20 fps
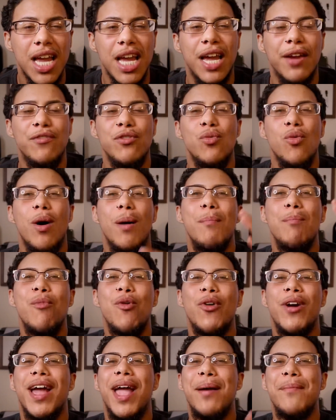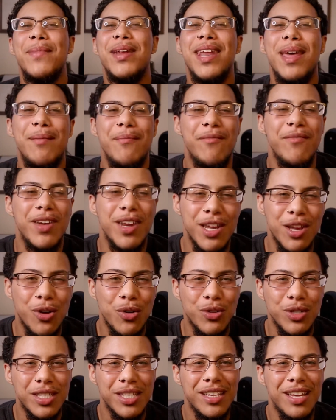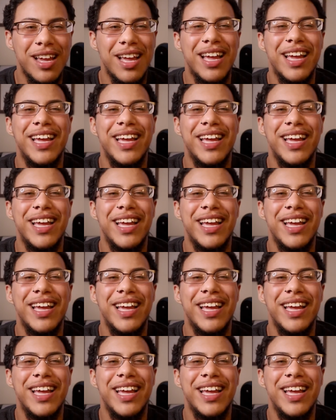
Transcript: If you want more Eminem videos,